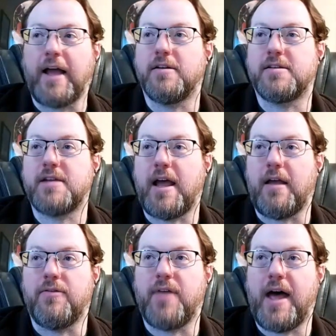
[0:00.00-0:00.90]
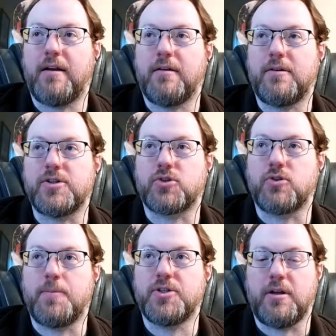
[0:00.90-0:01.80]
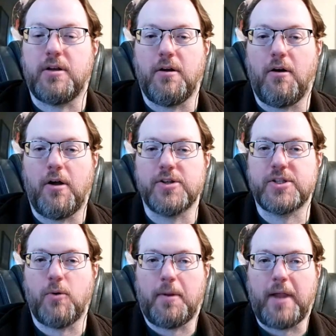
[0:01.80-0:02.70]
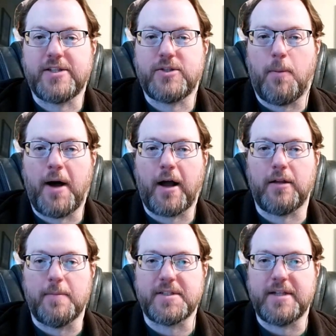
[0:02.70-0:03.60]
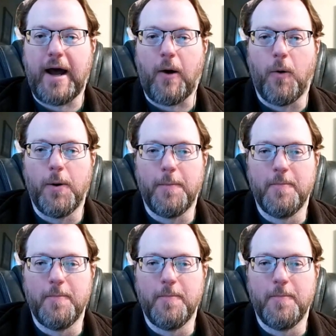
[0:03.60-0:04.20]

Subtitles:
I could say that description also applies to Apocalypse Now.